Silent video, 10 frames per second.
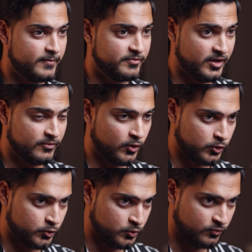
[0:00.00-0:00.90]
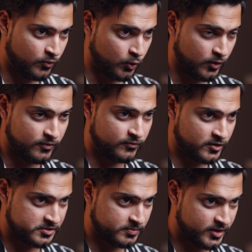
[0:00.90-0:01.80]
they followed you for in the
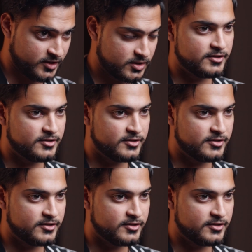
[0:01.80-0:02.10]
first place.